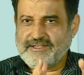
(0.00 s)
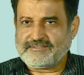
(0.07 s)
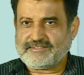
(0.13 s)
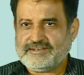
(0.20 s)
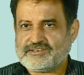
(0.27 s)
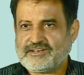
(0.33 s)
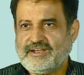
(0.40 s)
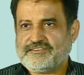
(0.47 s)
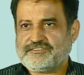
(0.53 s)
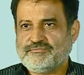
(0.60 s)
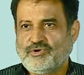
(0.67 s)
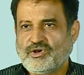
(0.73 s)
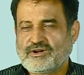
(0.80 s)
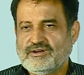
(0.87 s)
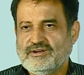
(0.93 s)
centralized
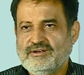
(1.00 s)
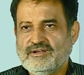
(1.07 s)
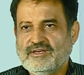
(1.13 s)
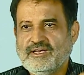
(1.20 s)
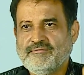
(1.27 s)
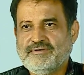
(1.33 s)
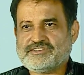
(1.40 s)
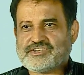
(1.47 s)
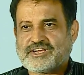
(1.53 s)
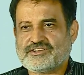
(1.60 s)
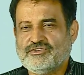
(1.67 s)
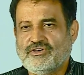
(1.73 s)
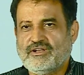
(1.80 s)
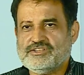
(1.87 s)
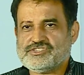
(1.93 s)
model with
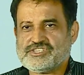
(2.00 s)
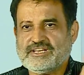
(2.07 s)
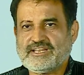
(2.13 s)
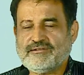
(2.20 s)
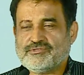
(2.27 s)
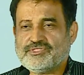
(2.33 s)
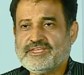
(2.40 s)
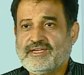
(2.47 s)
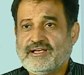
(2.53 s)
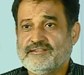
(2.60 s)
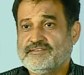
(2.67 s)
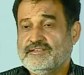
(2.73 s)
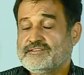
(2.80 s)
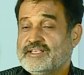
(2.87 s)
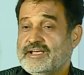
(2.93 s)
technology and everything else,
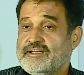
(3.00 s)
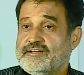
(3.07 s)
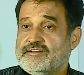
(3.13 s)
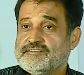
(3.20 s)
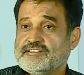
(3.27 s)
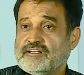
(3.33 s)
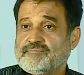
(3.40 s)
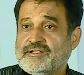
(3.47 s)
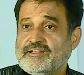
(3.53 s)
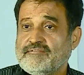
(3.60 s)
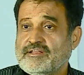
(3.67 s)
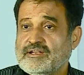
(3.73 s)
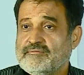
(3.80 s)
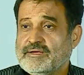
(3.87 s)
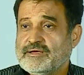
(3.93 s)
is getting disrupted in a
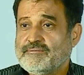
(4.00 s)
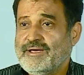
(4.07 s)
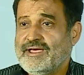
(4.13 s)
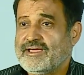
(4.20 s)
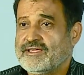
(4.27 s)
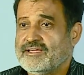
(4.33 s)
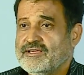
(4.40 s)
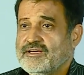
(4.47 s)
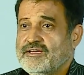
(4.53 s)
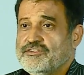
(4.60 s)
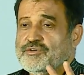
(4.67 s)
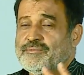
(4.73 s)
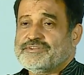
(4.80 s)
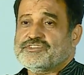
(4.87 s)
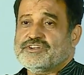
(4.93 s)
very big way. You
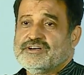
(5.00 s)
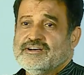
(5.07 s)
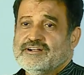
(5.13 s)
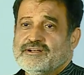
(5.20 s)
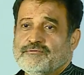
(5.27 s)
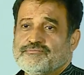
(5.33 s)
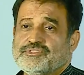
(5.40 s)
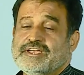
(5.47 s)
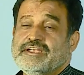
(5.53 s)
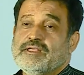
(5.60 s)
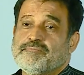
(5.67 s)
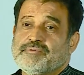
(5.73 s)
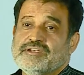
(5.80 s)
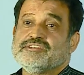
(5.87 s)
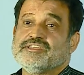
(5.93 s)
must have heard of 3D
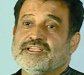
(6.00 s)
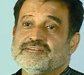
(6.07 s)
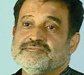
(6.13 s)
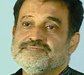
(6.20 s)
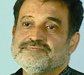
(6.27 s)
printing.